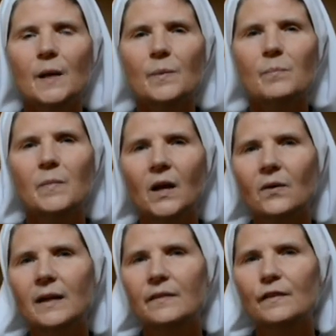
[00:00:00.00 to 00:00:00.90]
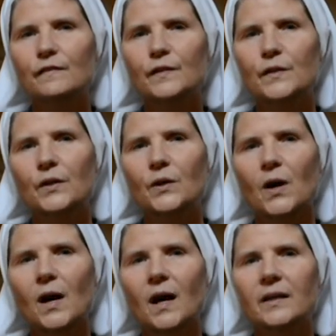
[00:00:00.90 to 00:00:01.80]
Mary at the foot of the
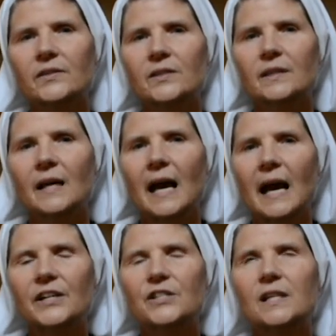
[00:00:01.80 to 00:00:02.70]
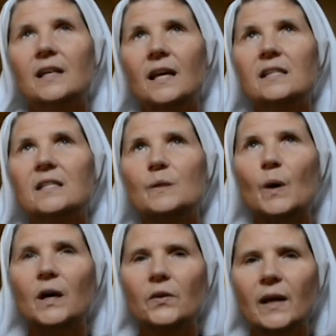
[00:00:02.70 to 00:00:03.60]
cross, as she gazes
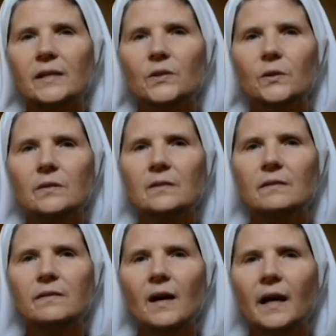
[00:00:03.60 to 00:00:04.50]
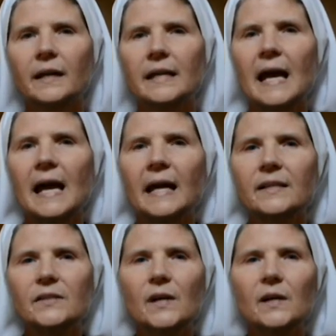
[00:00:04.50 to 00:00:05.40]
upon Christ crucified,
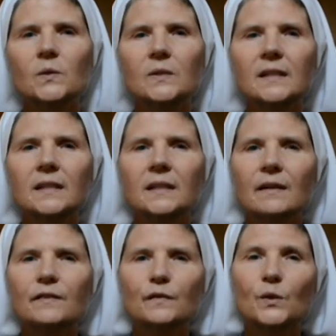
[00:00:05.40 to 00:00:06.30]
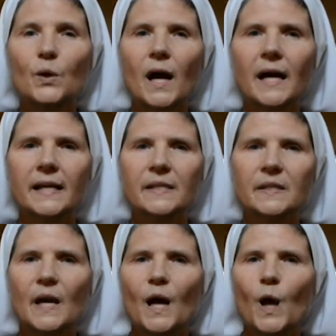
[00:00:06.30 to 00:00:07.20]
it's not only the love of
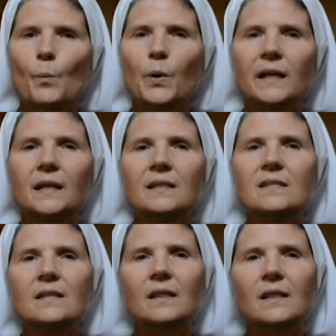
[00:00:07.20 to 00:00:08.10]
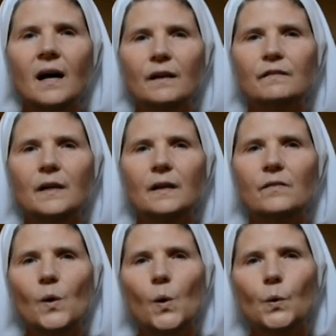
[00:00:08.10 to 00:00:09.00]
Christ, but it's the love of
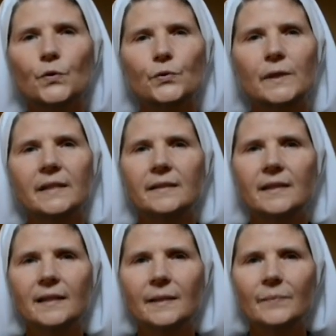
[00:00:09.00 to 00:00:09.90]
the whole Trinity.